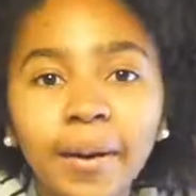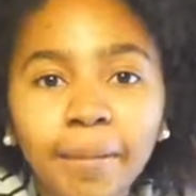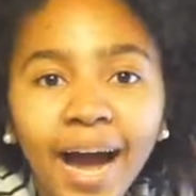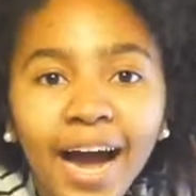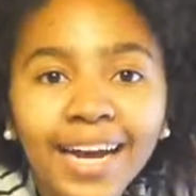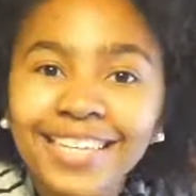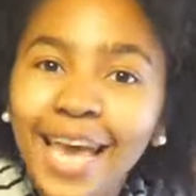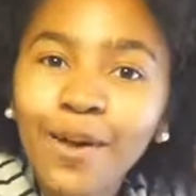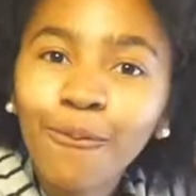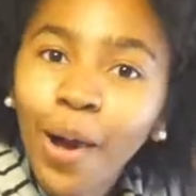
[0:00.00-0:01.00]
up, guys,
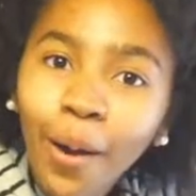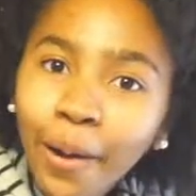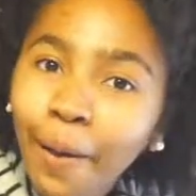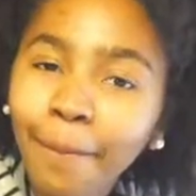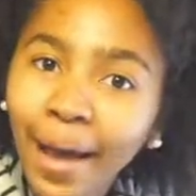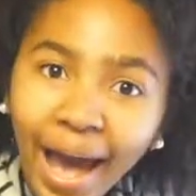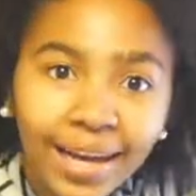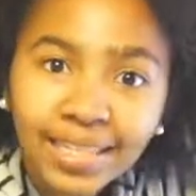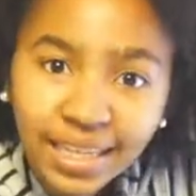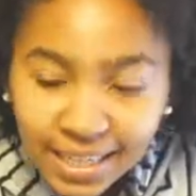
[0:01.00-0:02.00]
and welcome
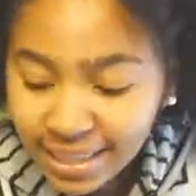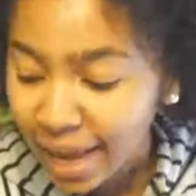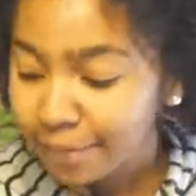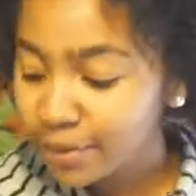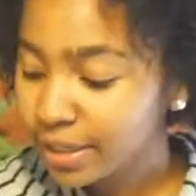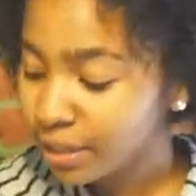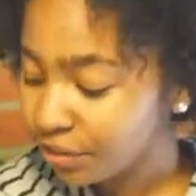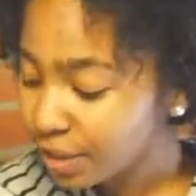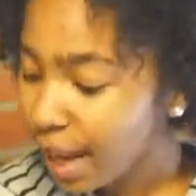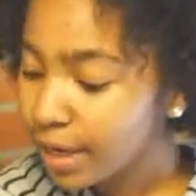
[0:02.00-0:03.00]
back to Inside Mo's
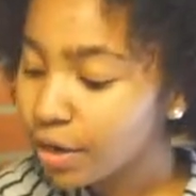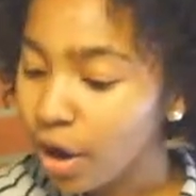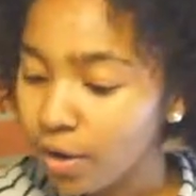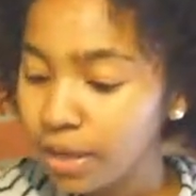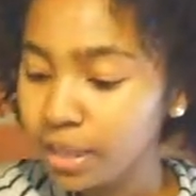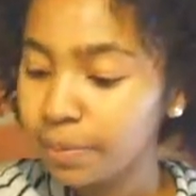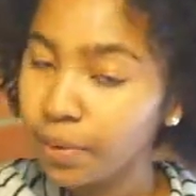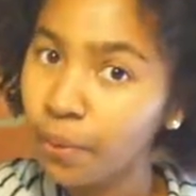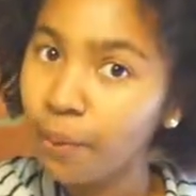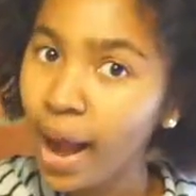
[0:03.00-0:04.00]
Kitchen. I know it's
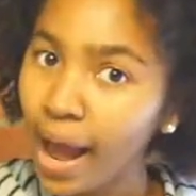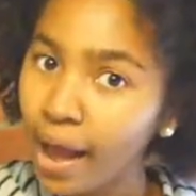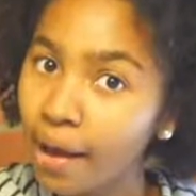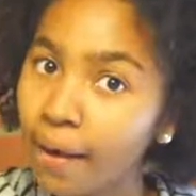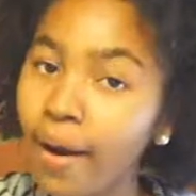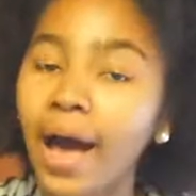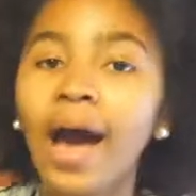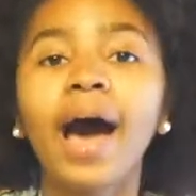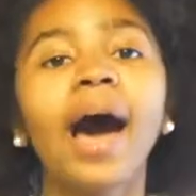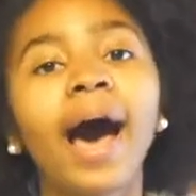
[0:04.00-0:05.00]
been a while.
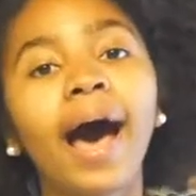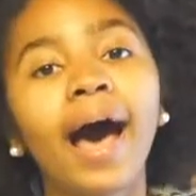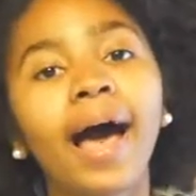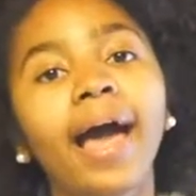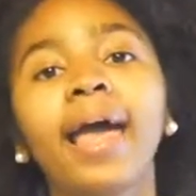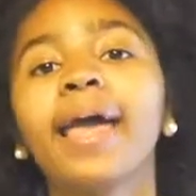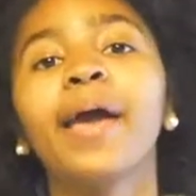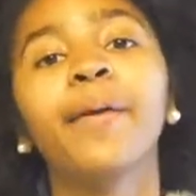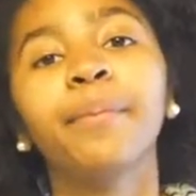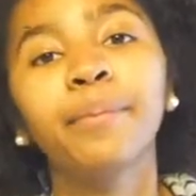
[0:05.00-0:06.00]
I
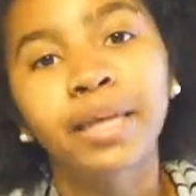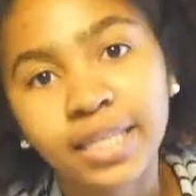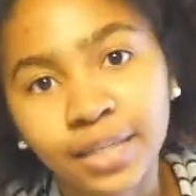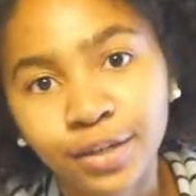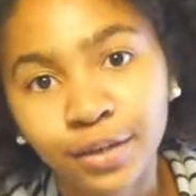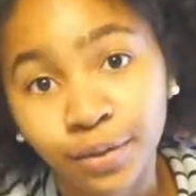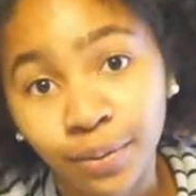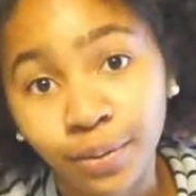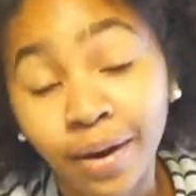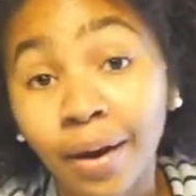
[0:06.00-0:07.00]
missed
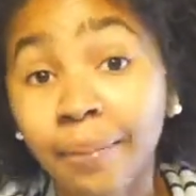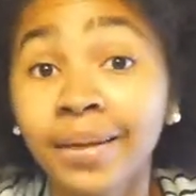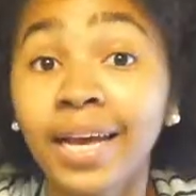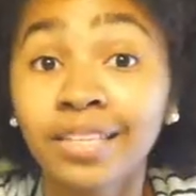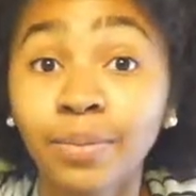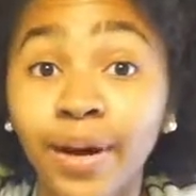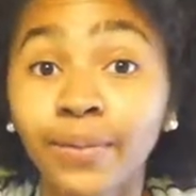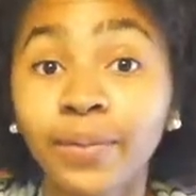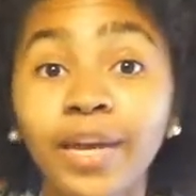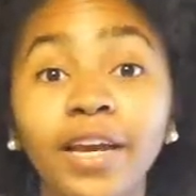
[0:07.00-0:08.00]
you. But guess
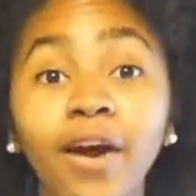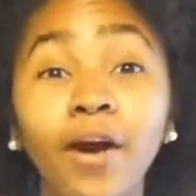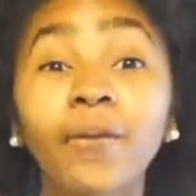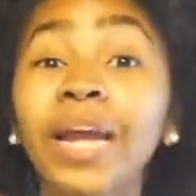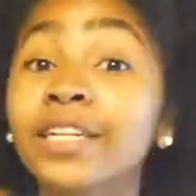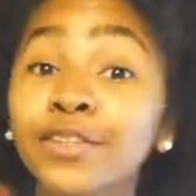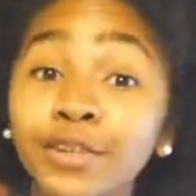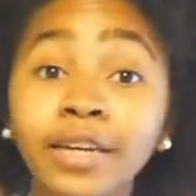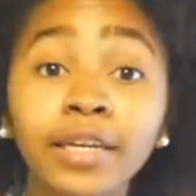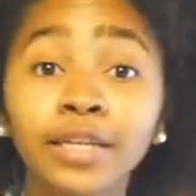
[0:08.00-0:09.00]
what? We are
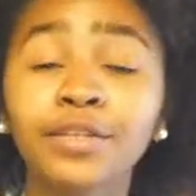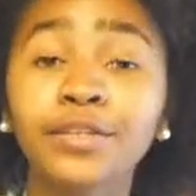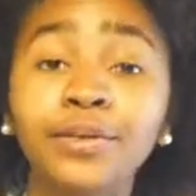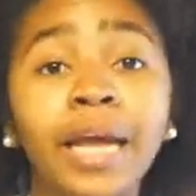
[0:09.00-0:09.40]
entering into